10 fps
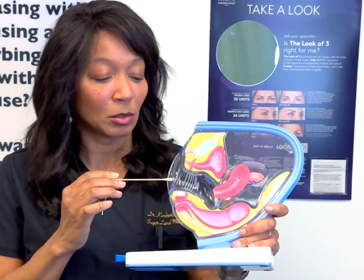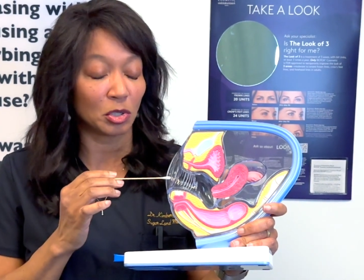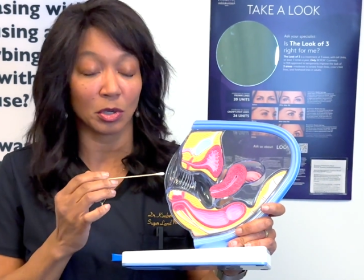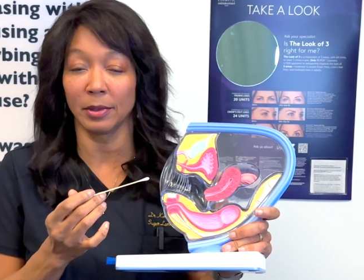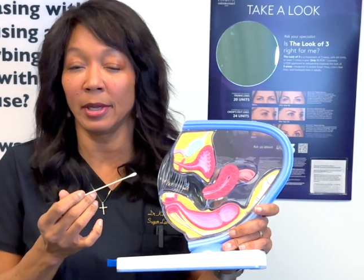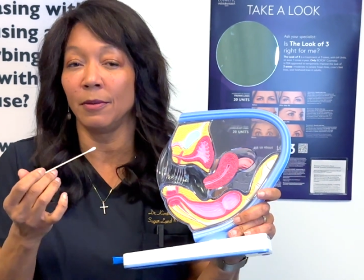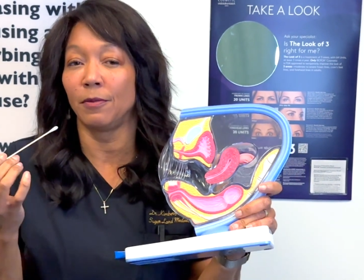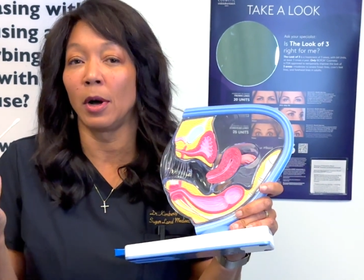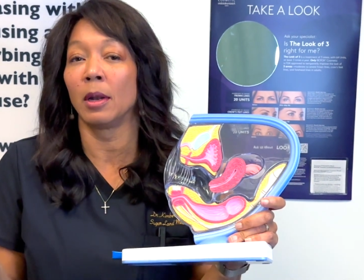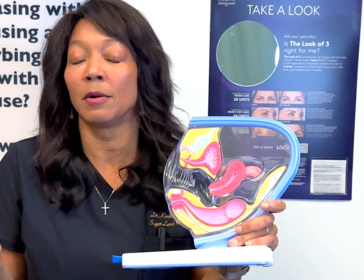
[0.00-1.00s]
certainly
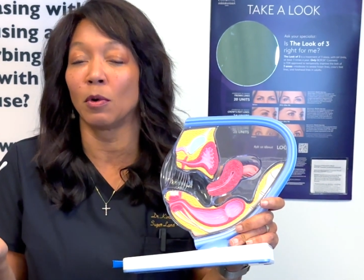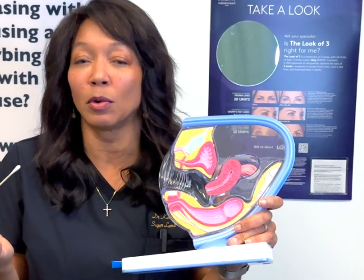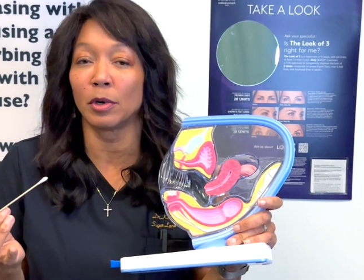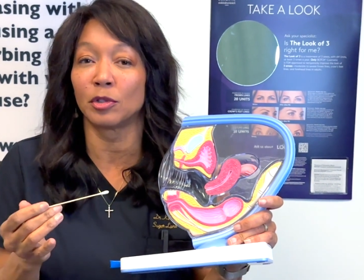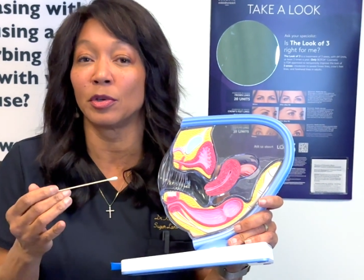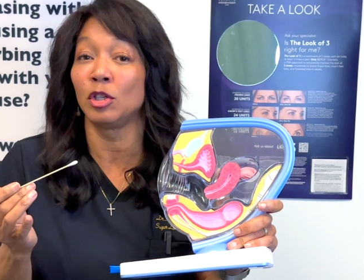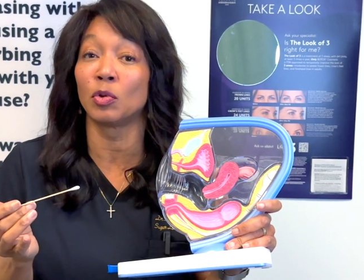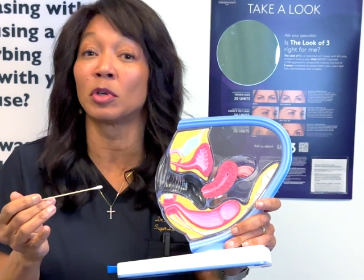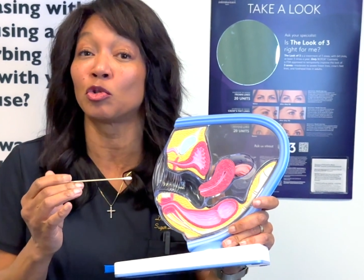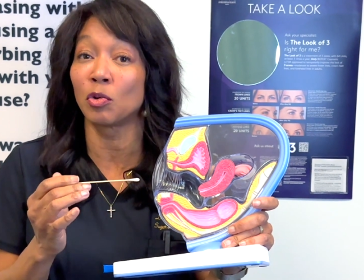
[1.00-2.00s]
falling off a horse or any
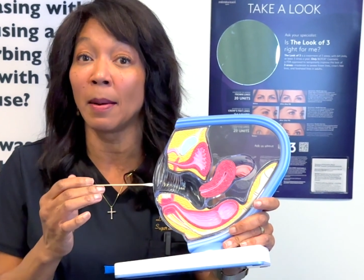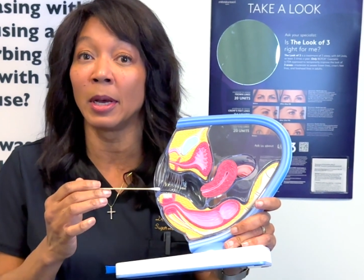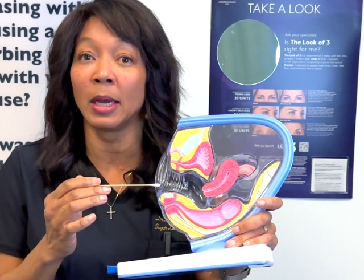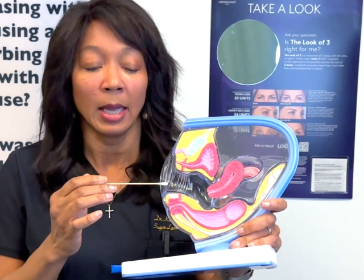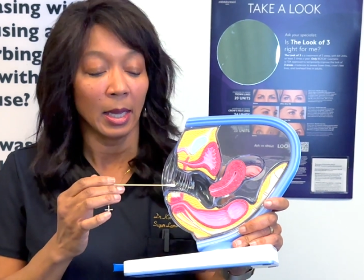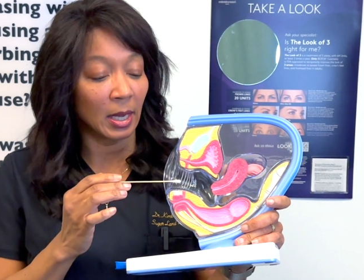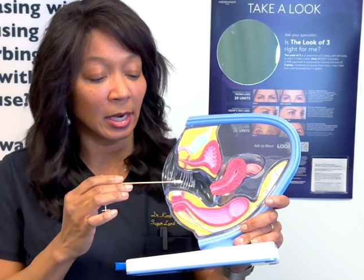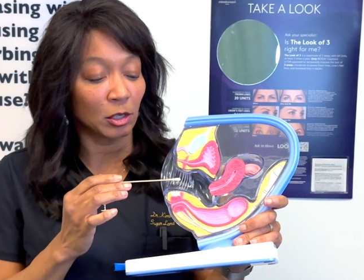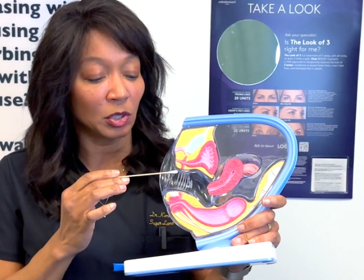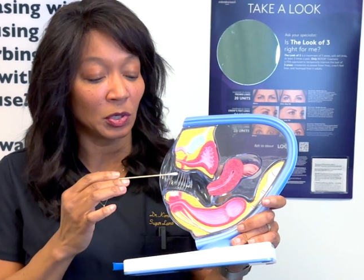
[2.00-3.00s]
sort of trauma can
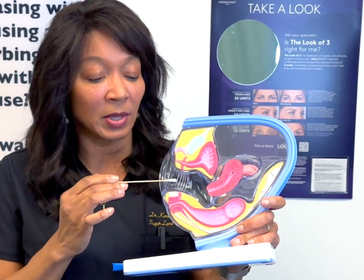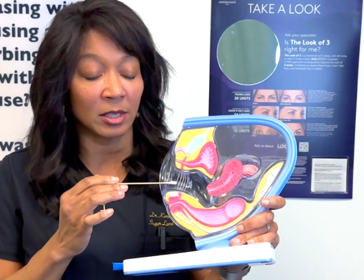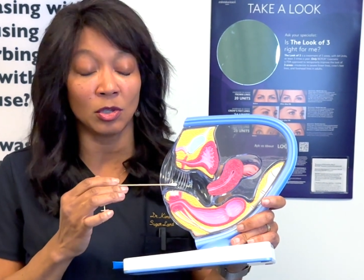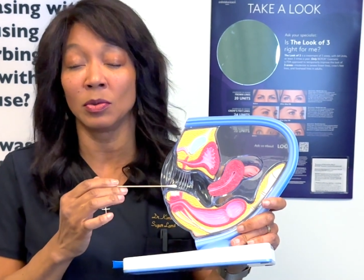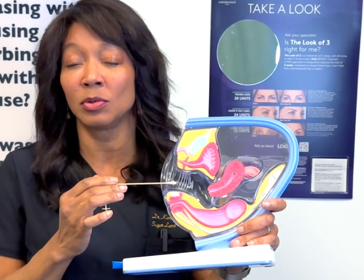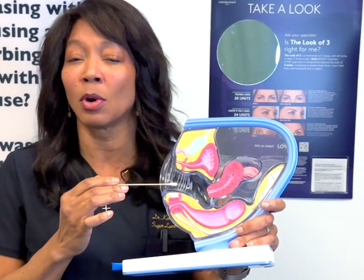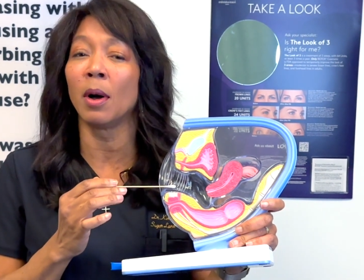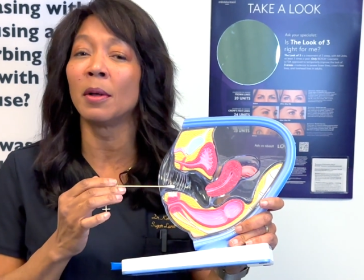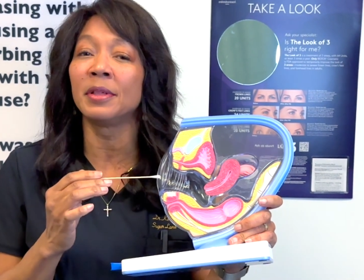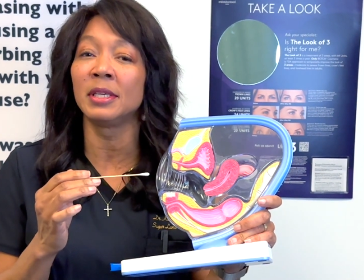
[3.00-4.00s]
actually do that too. Those are
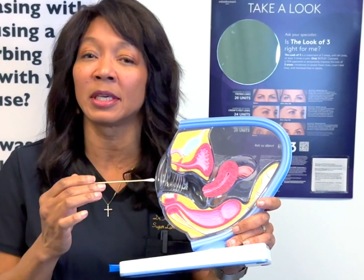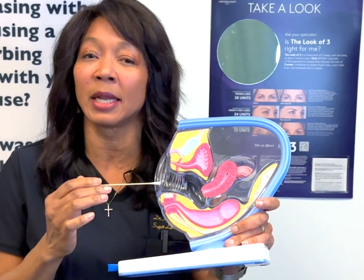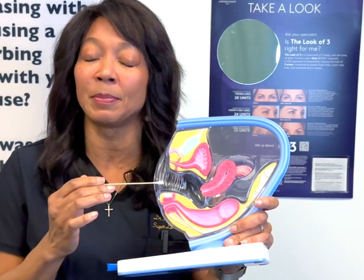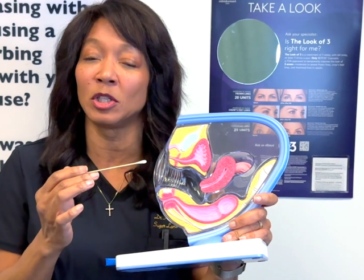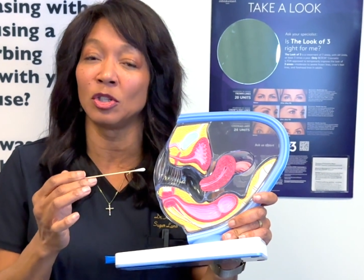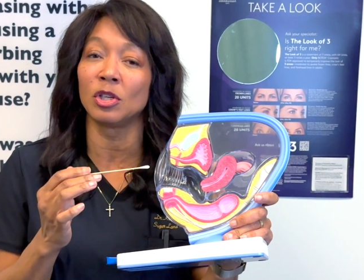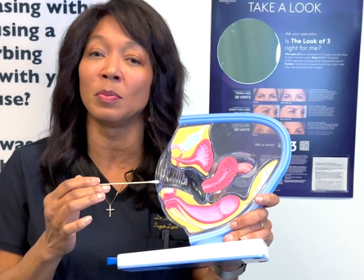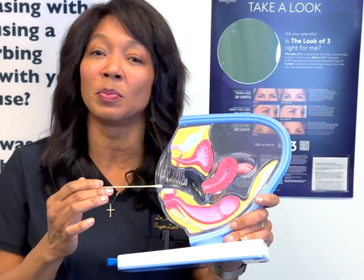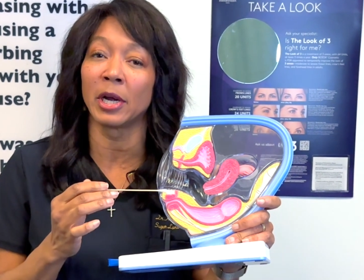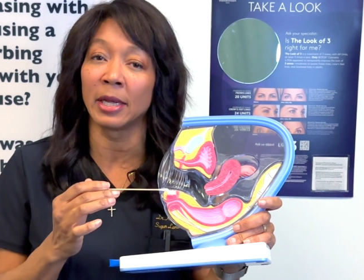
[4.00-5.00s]
all things that could
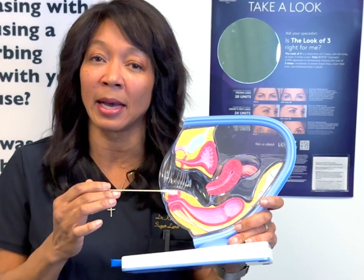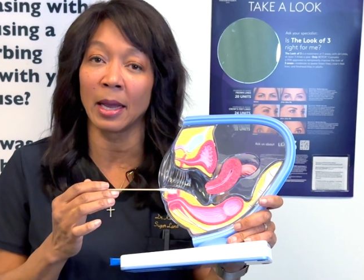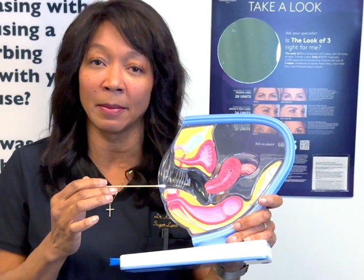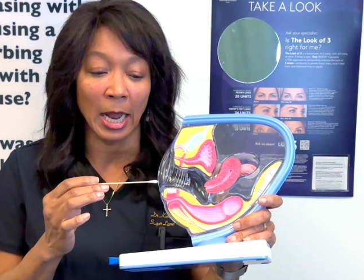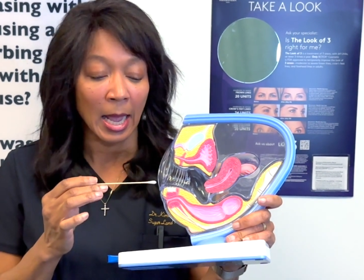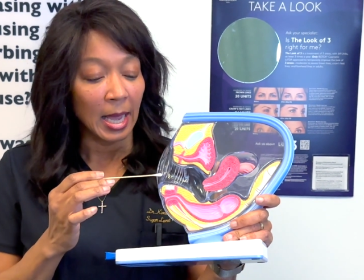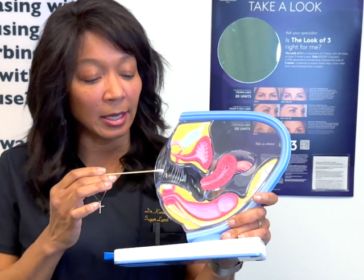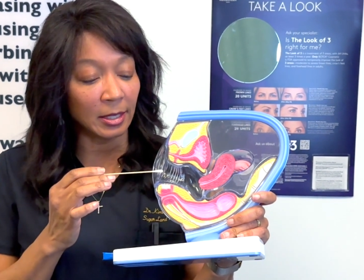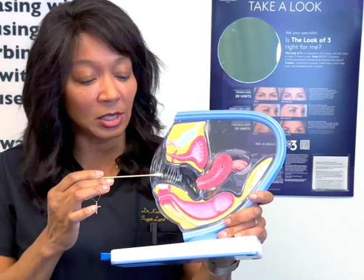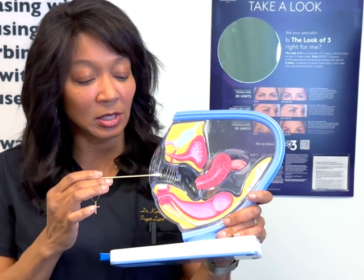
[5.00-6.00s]
potentially break the hymen.
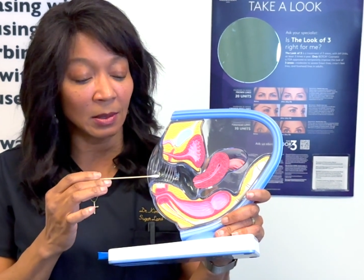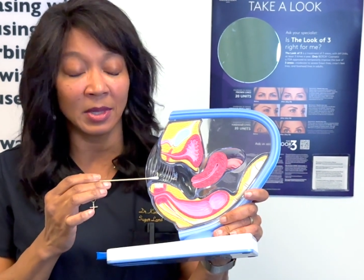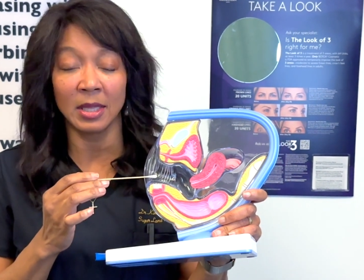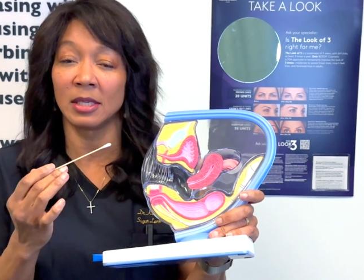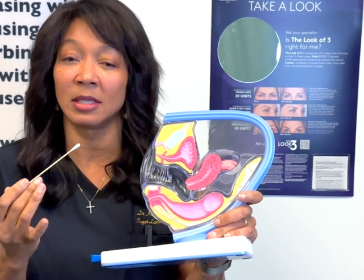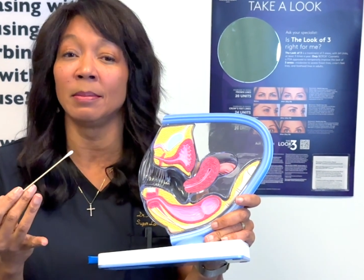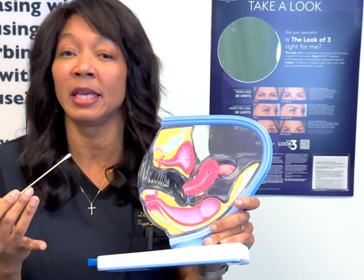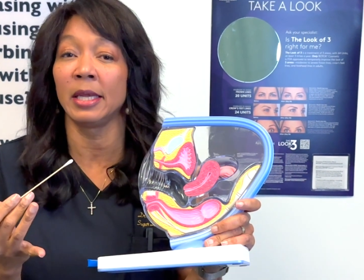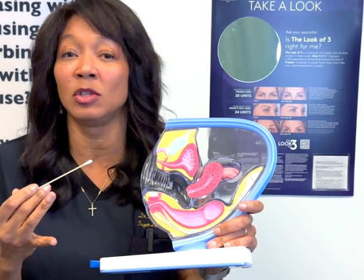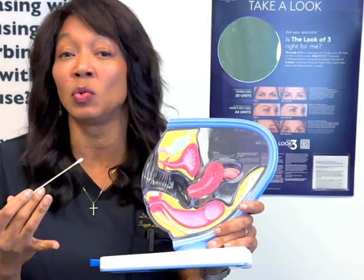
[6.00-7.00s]
And this is something that some
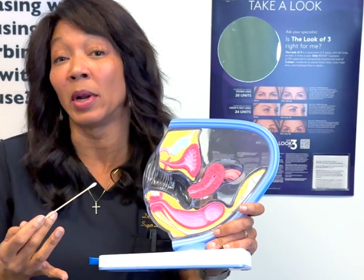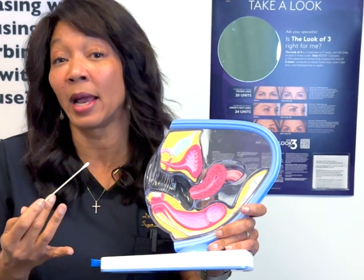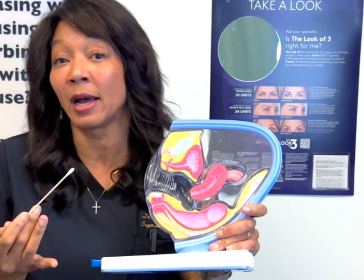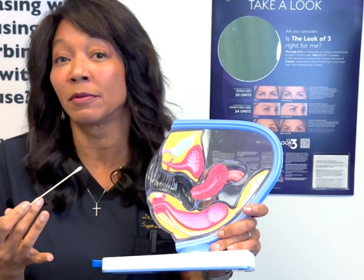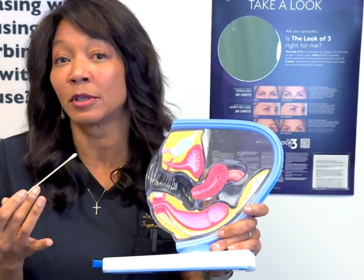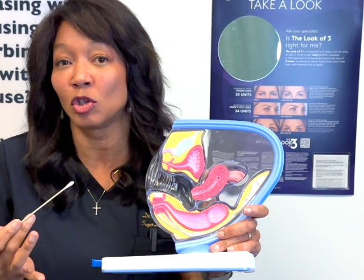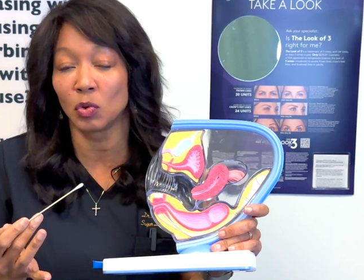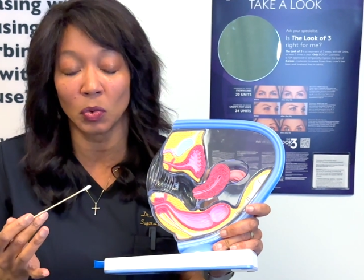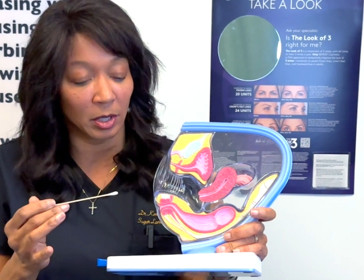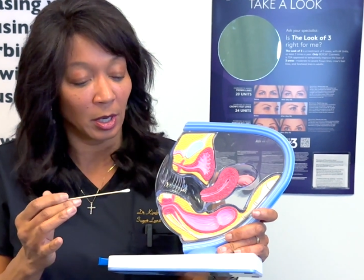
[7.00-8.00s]
ladies want to have
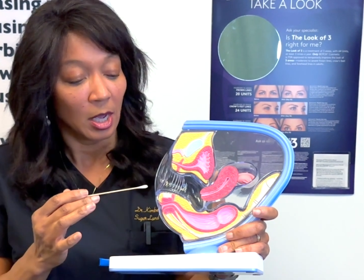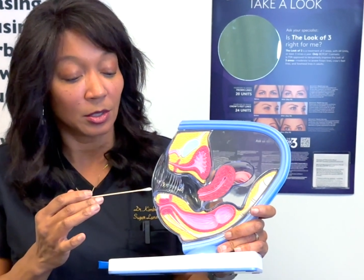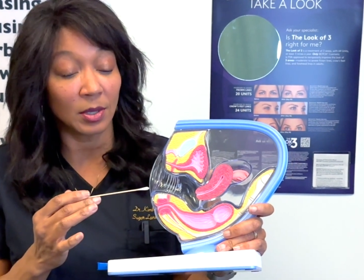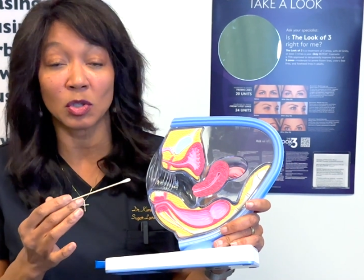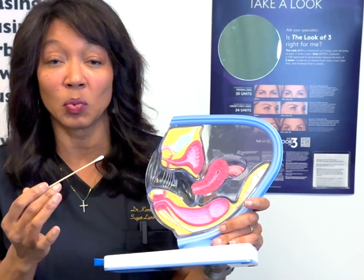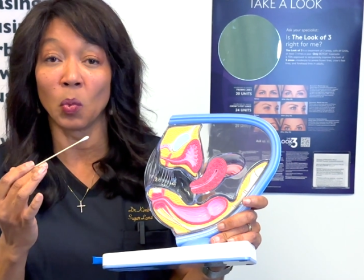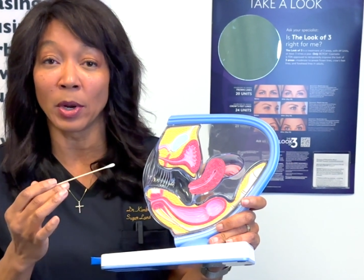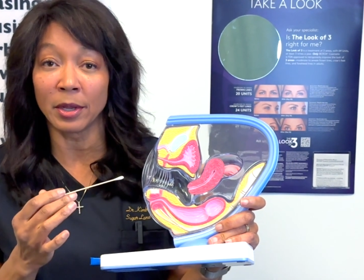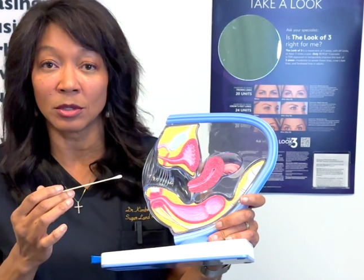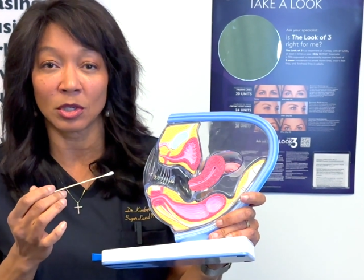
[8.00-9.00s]
restored. So that's
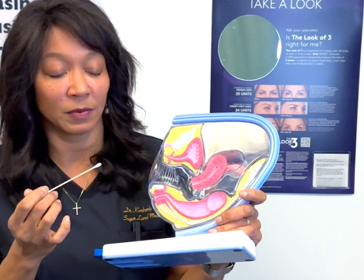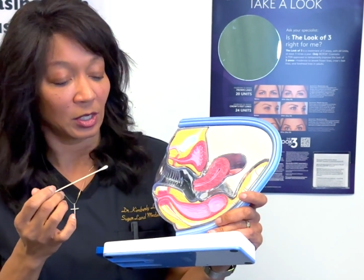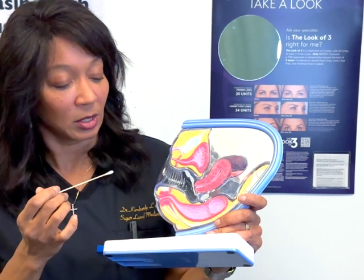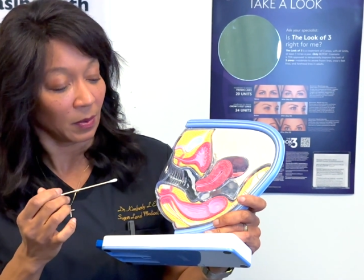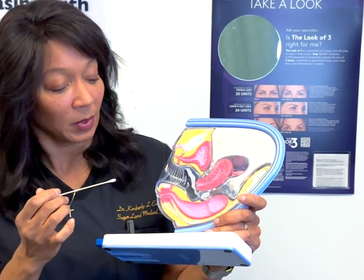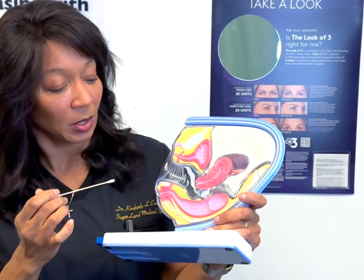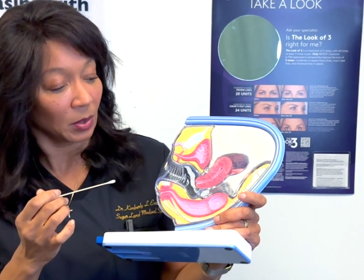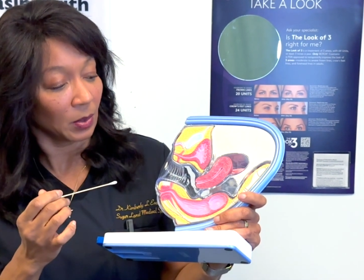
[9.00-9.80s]
one of the services that we do.